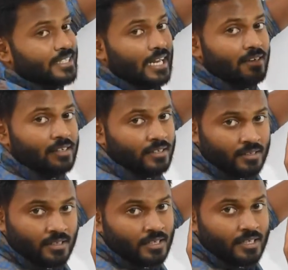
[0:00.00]
10.
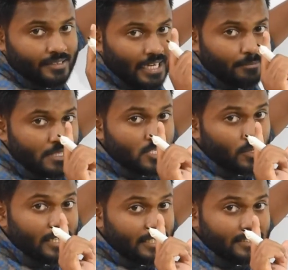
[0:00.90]
10 means you
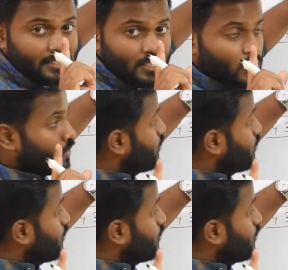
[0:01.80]
are getting 0.